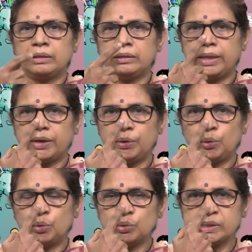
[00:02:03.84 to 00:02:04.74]
The
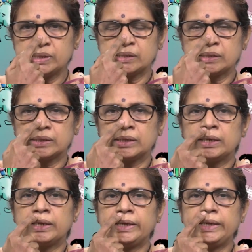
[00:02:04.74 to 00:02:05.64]
nose,
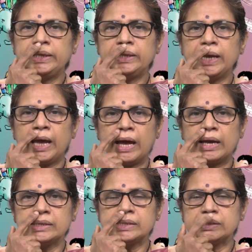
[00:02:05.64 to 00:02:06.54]
it
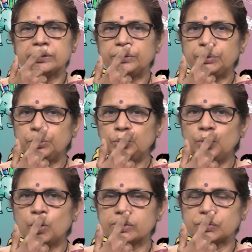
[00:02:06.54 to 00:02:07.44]
has two
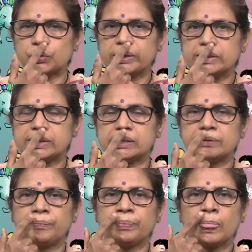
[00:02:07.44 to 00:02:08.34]
nostrils.
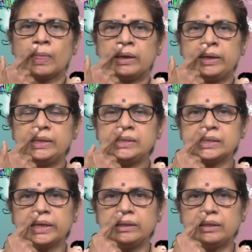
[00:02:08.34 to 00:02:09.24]

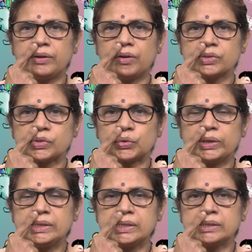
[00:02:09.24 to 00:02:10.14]
Inside the
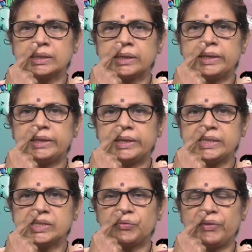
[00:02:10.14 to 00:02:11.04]
nostrils, it
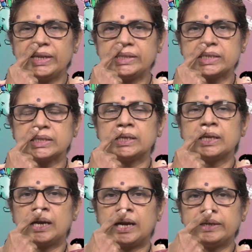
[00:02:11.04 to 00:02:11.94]
is wet
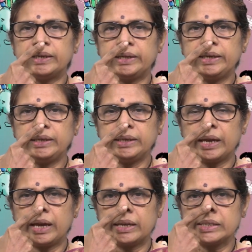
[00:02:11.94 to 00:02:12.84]
and it
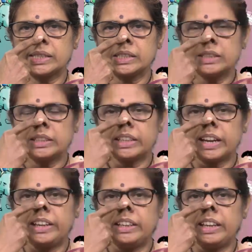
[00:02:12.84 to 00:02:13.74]
has
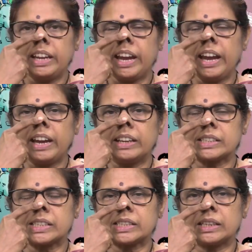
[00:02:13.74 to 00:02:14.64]
tiny
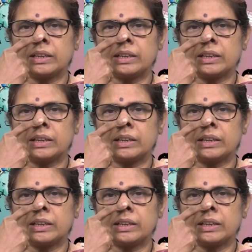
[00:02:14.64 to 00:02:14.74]
hairs.